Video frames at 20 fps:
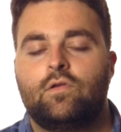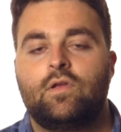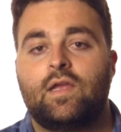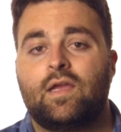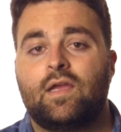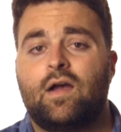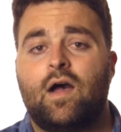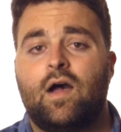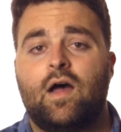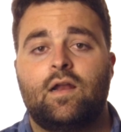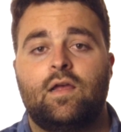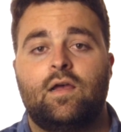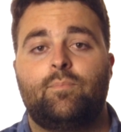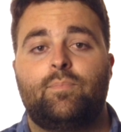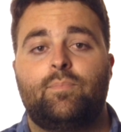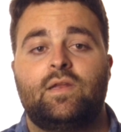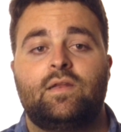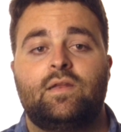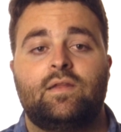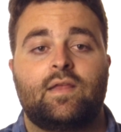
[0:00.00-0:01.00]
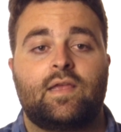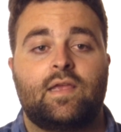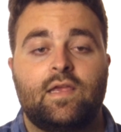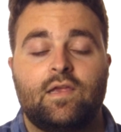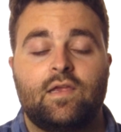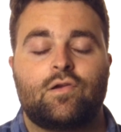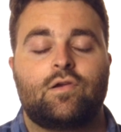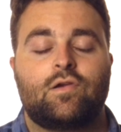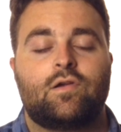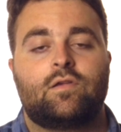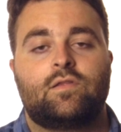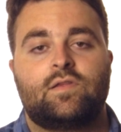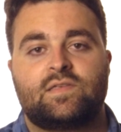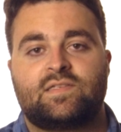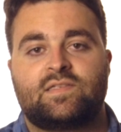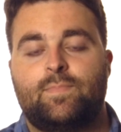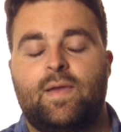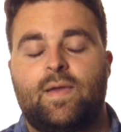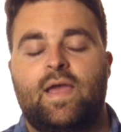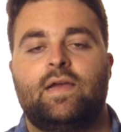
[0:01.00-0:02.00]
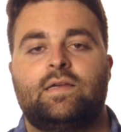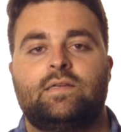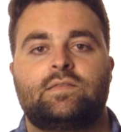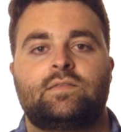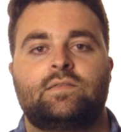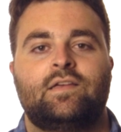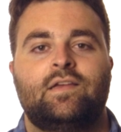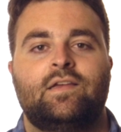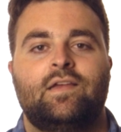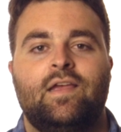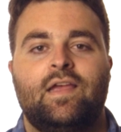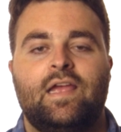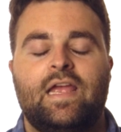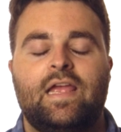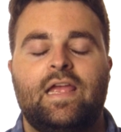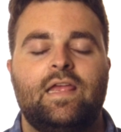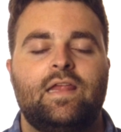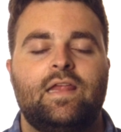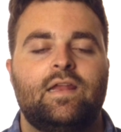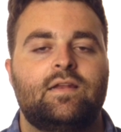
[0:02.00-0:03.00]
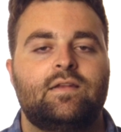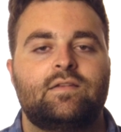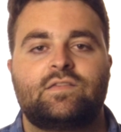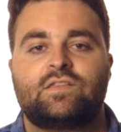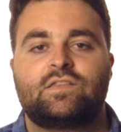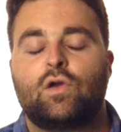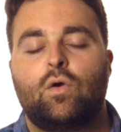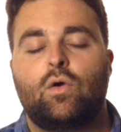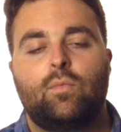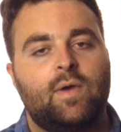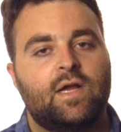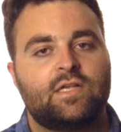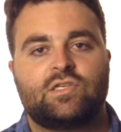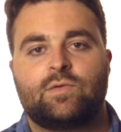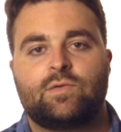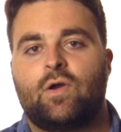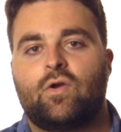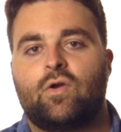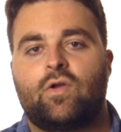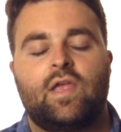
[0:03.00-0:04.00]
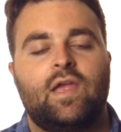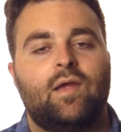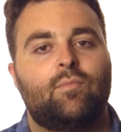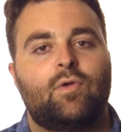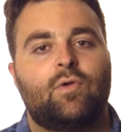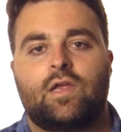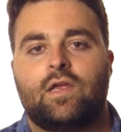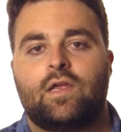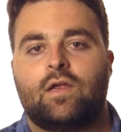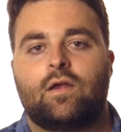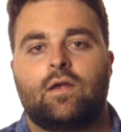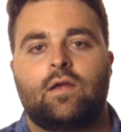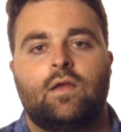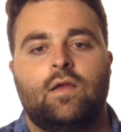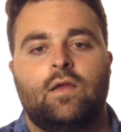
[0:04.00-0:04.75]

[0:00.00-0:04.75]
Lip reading: can get caught up in the gear, the specs, and so much about camera gear.